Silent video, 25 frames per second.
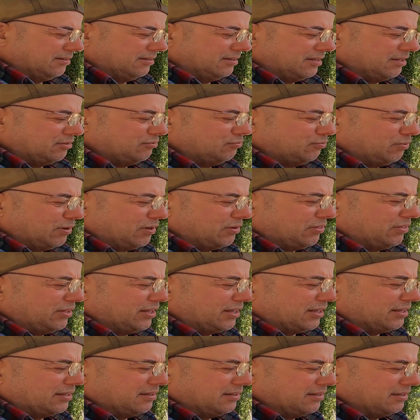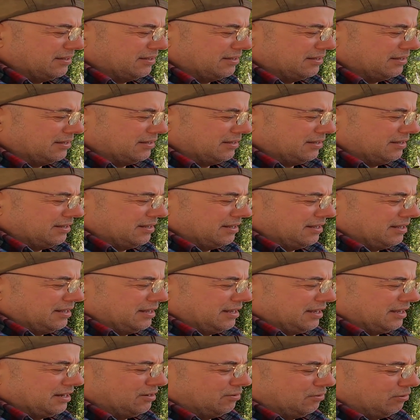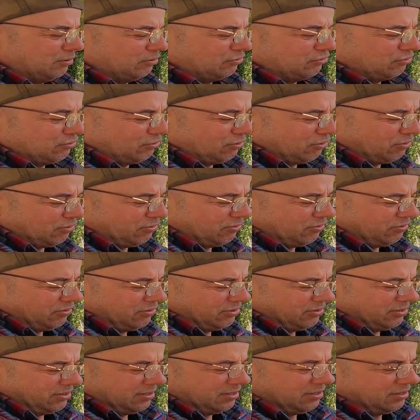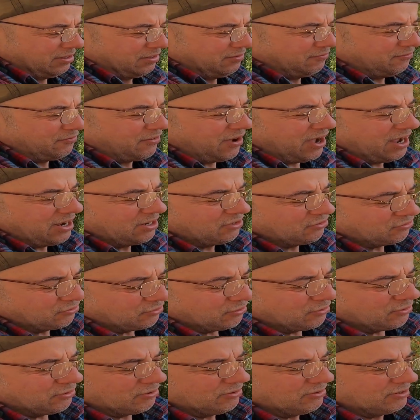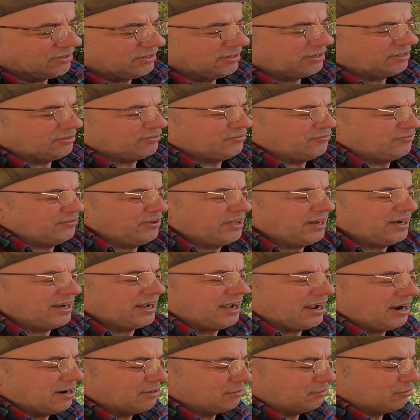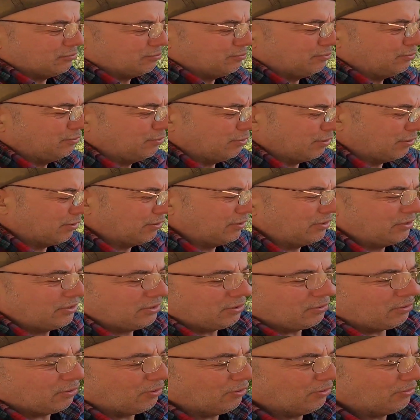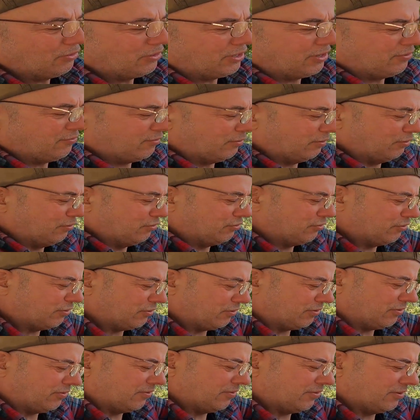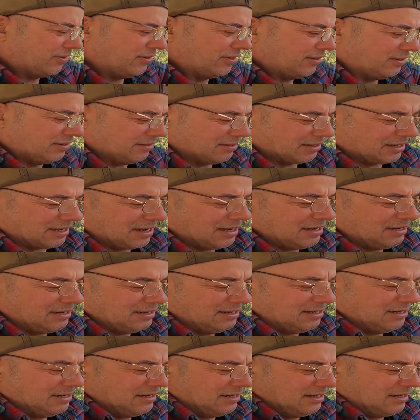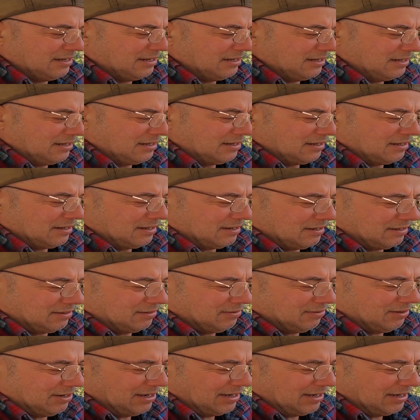that's one thing. And also the visor is very hard to pull on the Evolution. Okay, you